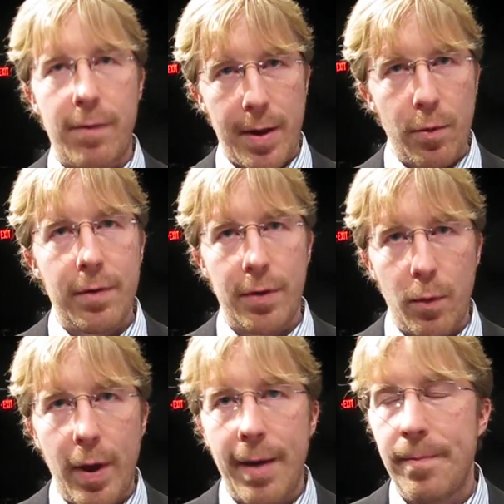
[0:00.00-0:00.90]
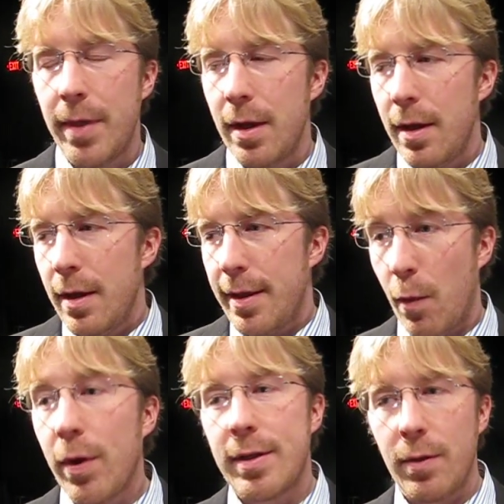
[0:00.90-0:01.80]
framework for the web
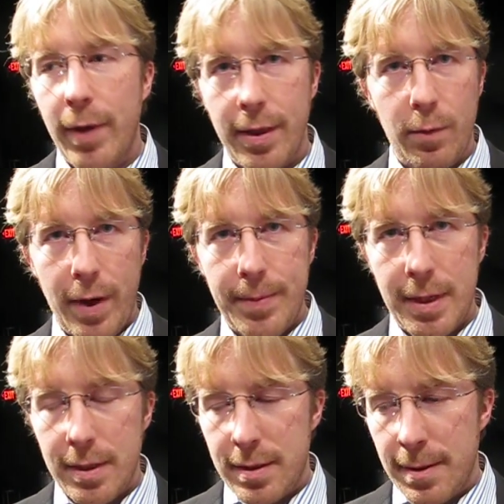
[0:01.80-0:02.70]
that works in the way that the web does.